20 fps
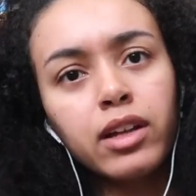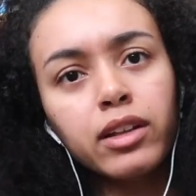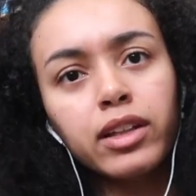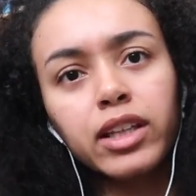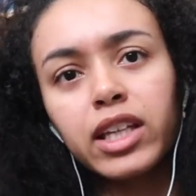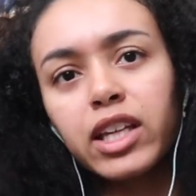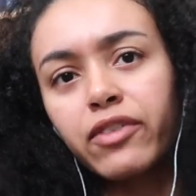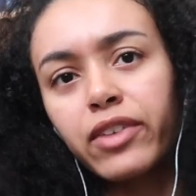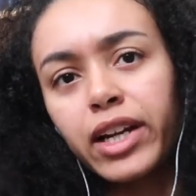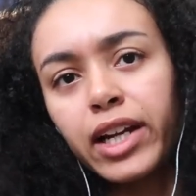
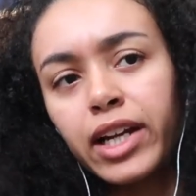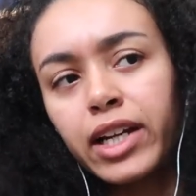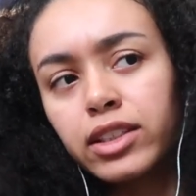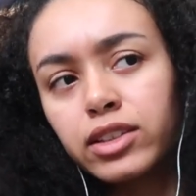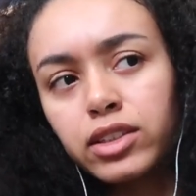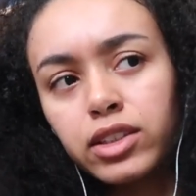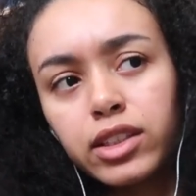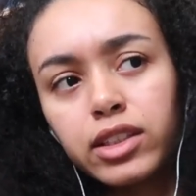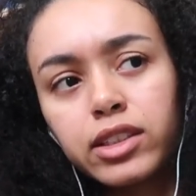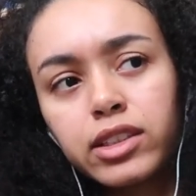Like, if I
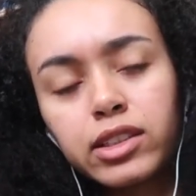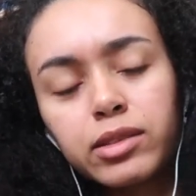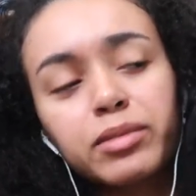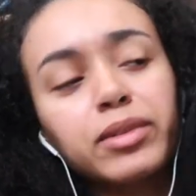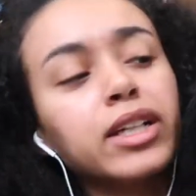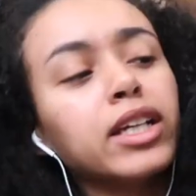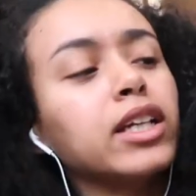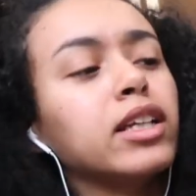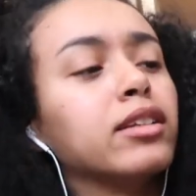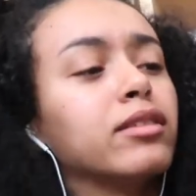had to
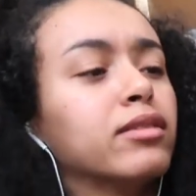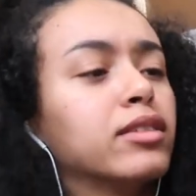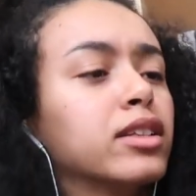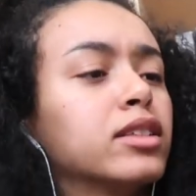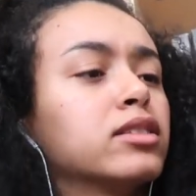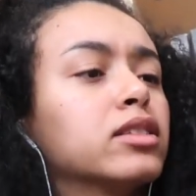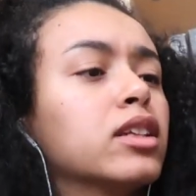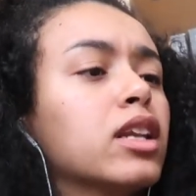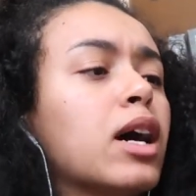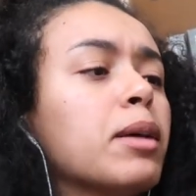explain the
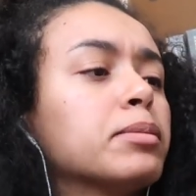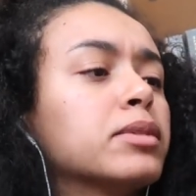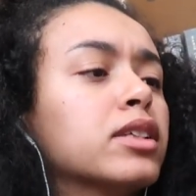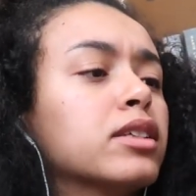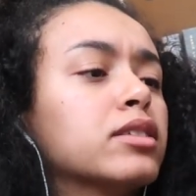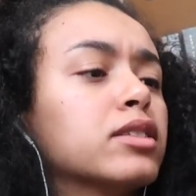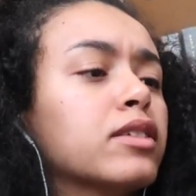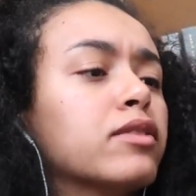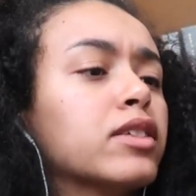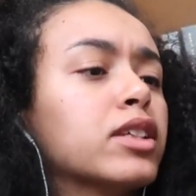
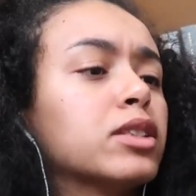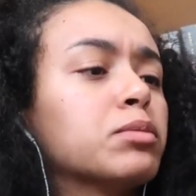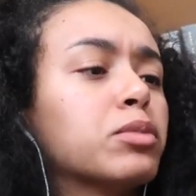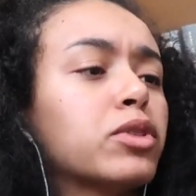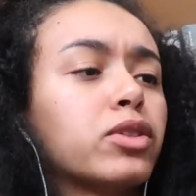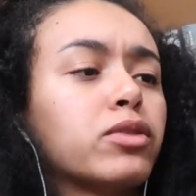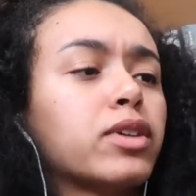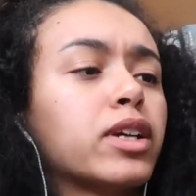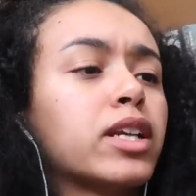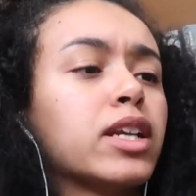synopsis of this
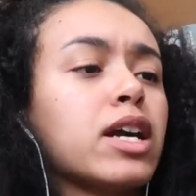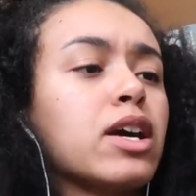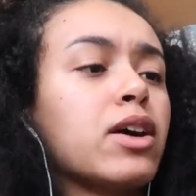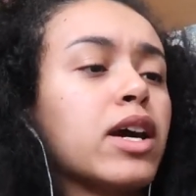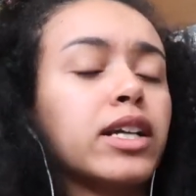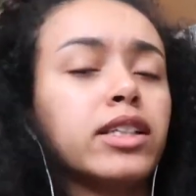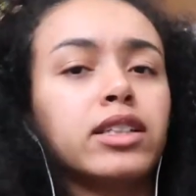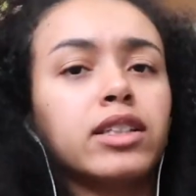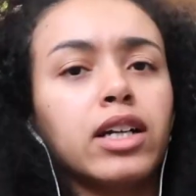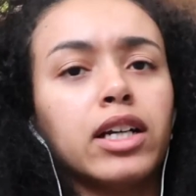book right now,
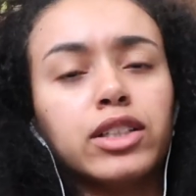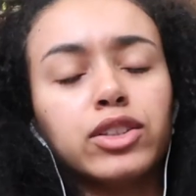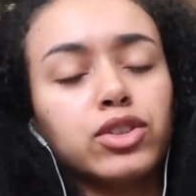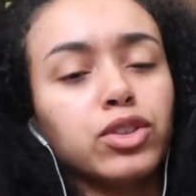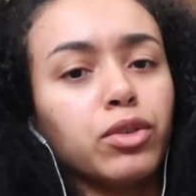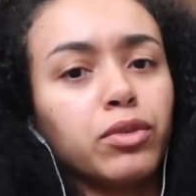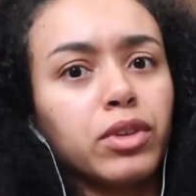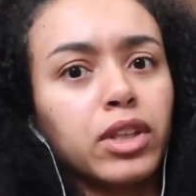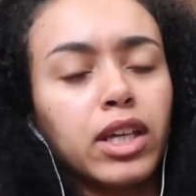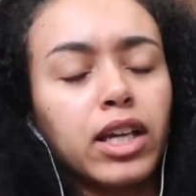I
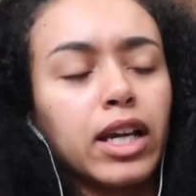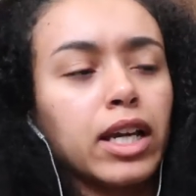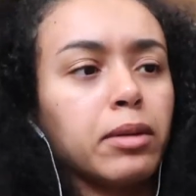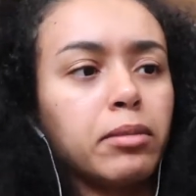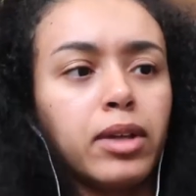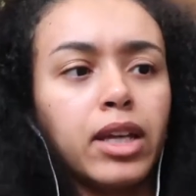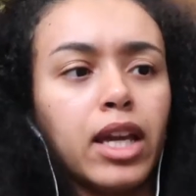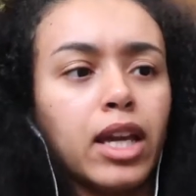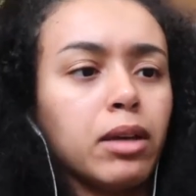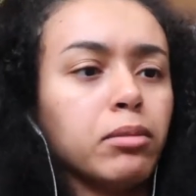don't think
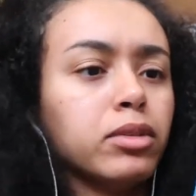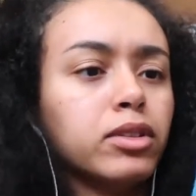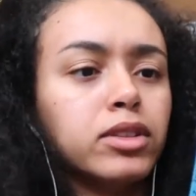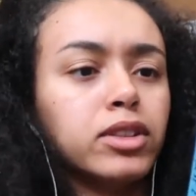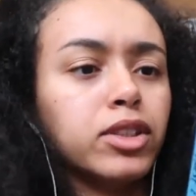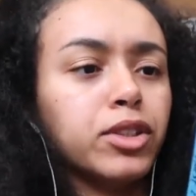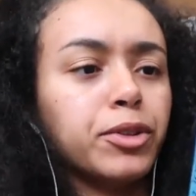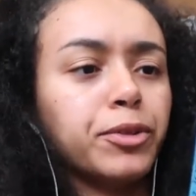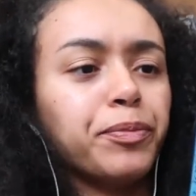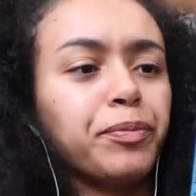I'd be able
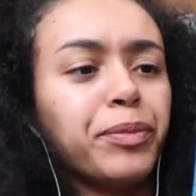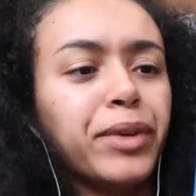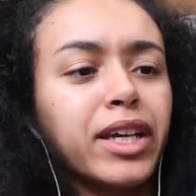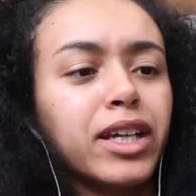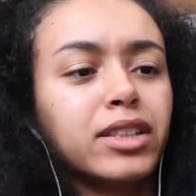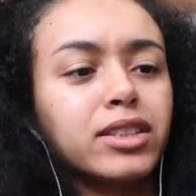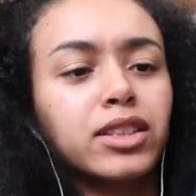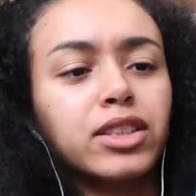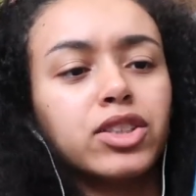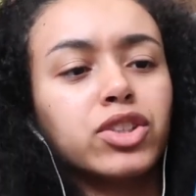to,
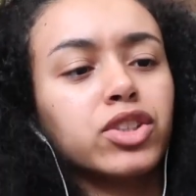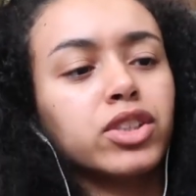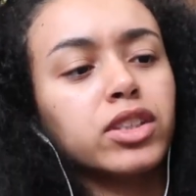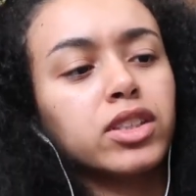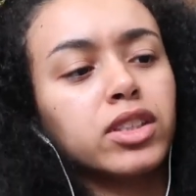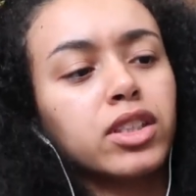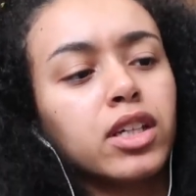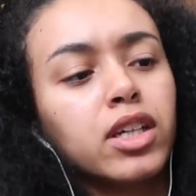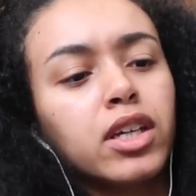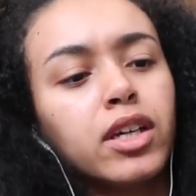because it's
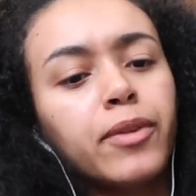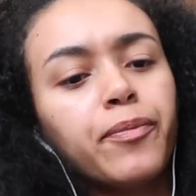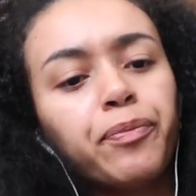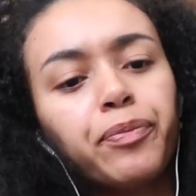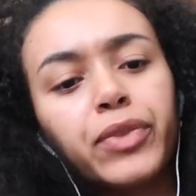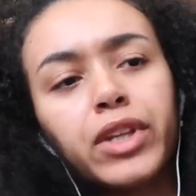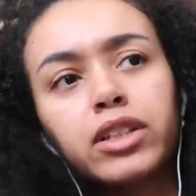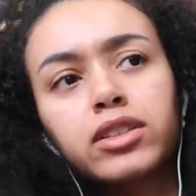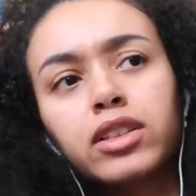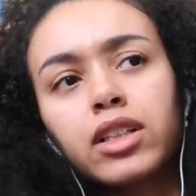just,
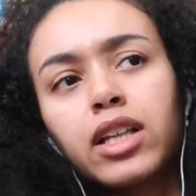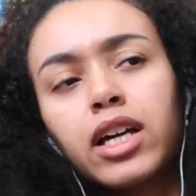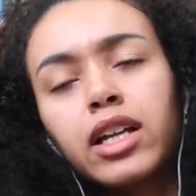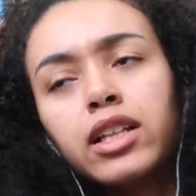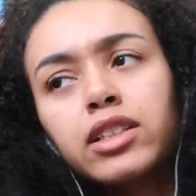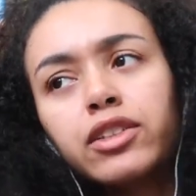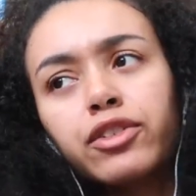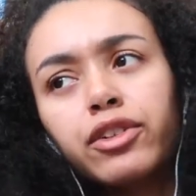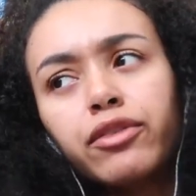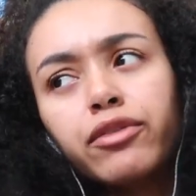there's a lot
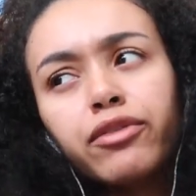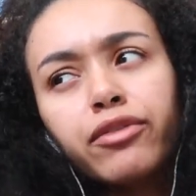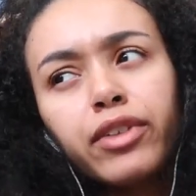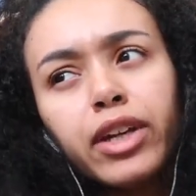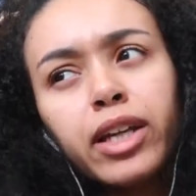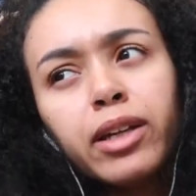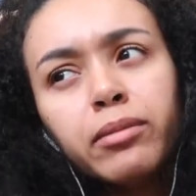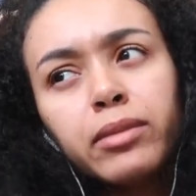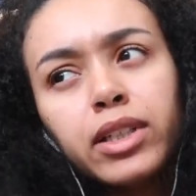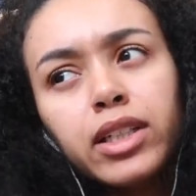of different
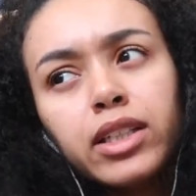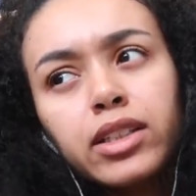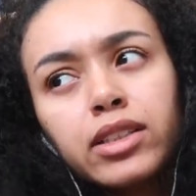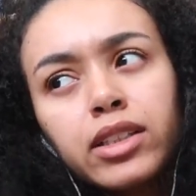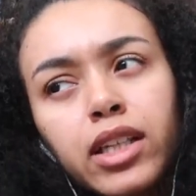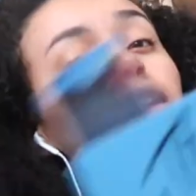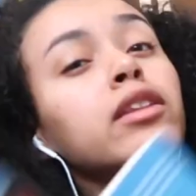families.